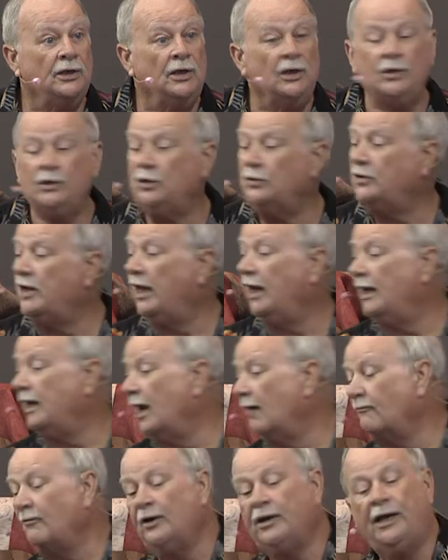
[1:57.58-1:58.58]
You can't
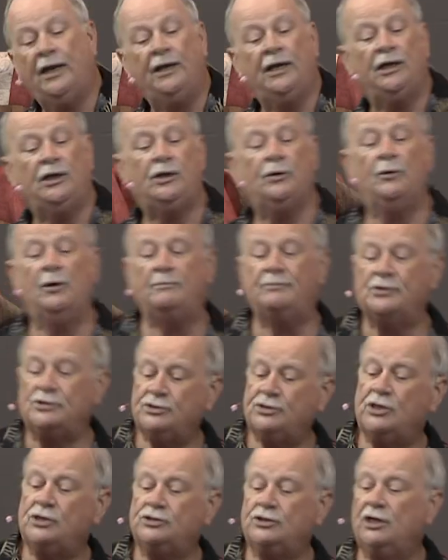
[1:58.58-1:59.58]
ever get into a
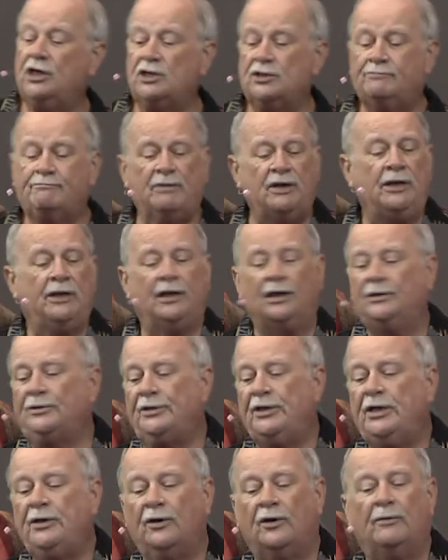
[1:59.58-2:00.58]
position as being a
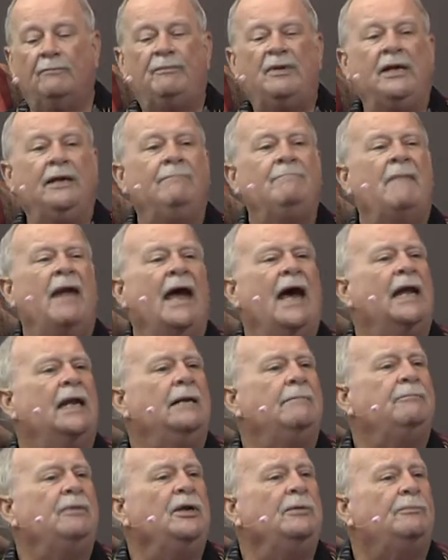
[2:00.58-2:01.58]
leader being mad
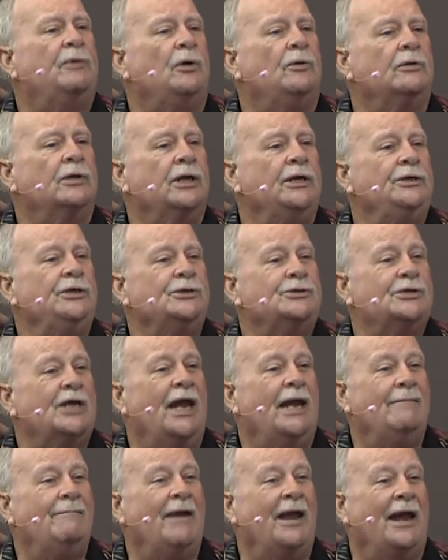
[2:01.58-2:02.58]
at people. Can you
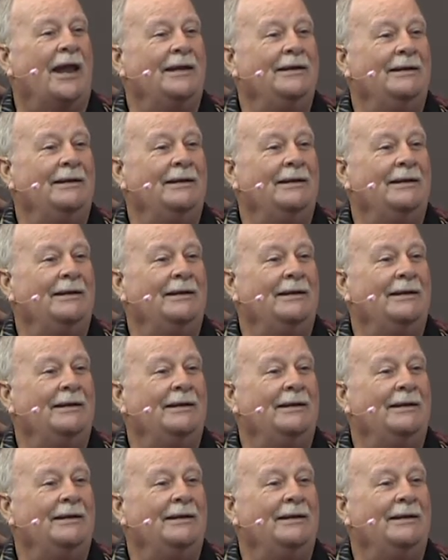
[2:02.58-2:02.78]
say man?